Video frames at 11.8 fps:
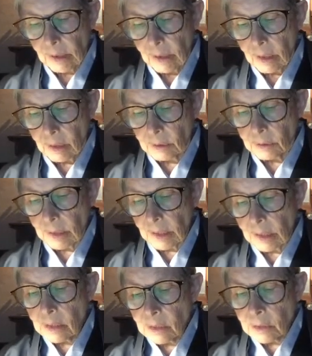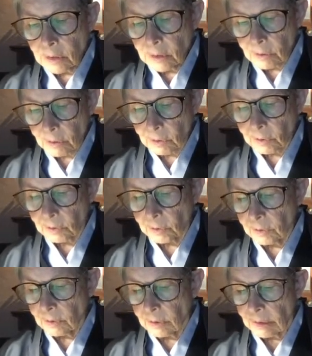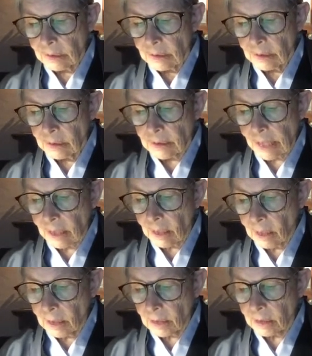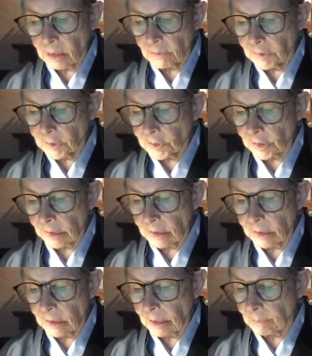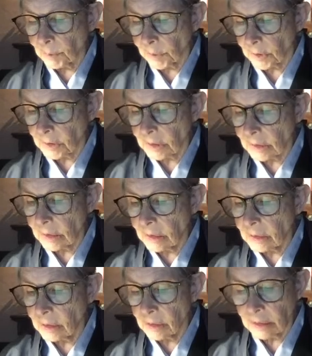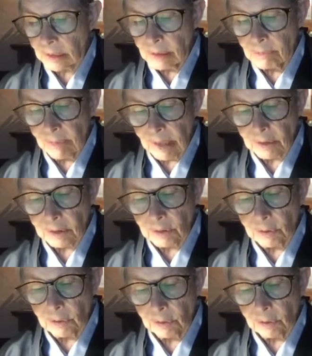Although Inshitsuroku is at heart Confucian, not Buddhist, it is a Zen master who